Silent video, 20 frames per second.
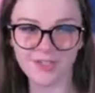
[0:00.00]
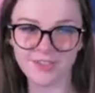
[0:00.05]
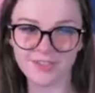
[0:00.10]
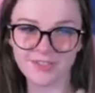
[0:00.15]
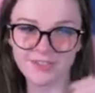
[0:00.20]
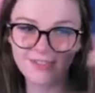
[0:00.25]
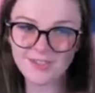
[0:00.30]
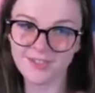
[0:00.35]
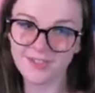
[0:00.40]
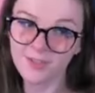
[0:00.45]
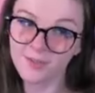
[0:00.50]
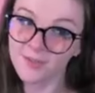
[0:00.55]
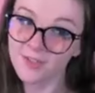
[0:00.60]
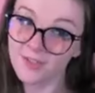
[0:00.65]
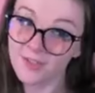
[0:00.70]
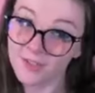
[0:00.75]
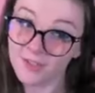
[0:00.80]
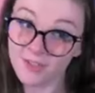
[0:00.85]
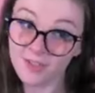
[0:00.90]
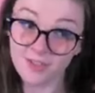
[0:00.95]
Vlad. You
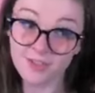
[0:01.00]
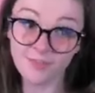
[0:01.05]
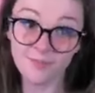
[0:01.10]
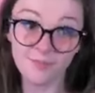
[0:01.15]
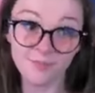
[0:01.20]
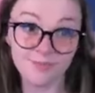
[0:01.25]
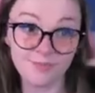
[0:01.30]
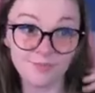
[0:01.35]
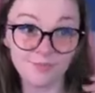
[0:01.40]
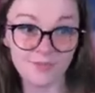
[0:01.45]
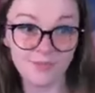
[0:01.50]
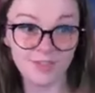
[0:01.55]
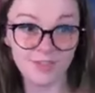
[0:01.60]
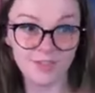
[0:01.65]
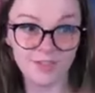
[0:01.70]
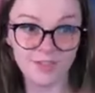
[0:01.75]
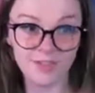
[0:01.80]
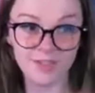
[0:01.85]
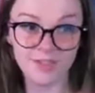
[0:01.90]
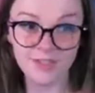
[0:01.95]
you went you went all out for
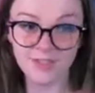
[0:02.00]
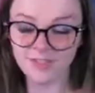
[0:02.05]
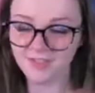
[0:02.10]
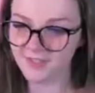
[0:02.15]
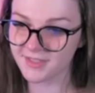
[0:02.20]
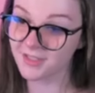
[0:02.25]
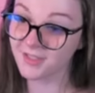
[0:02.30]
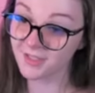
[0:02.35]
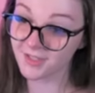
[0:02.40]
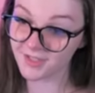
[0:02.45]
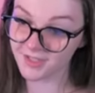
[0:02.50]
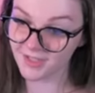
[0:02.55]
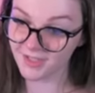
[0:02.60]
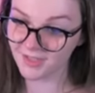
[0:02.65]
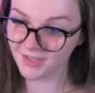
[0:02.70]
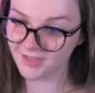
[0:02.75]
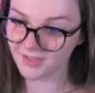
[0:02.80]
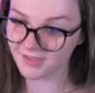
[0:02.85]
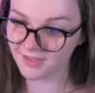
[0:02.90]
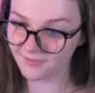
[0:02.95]
that. That was did you say
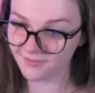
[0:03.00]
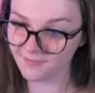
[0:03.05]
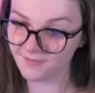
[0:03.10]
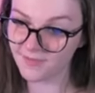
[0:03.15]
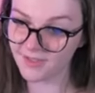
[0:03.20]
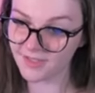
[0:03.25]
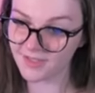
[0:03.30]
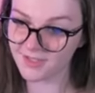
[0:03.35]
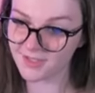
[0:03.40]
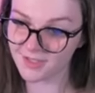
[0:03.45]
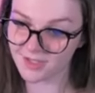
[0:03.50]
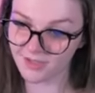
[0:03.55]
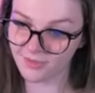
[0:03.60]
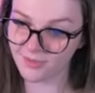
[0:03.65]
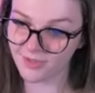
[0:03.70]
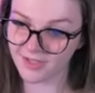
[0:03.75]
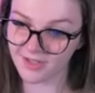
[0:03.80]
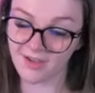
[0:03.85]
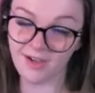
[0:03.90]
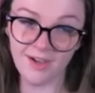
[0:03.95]
impressive? Fucking shit
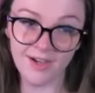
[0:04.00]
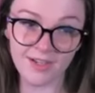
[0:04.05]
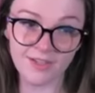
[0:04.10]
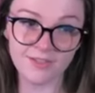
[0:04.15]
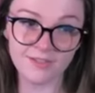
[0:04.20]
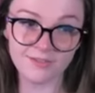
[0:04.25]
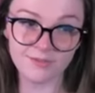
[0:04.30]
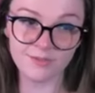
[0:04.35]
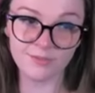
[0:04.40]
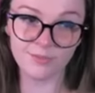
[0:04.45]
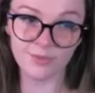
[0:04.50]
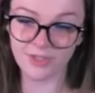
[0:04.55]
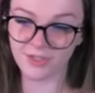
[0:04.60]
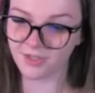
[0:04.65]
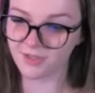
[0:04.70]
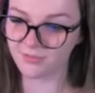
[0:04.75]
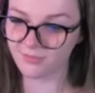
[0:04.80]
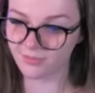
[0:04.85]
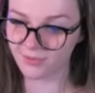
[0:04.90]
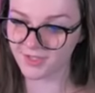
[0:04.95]
yeah, went was... hot. Pretty
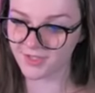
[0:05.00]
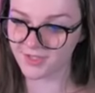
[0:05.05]
pretty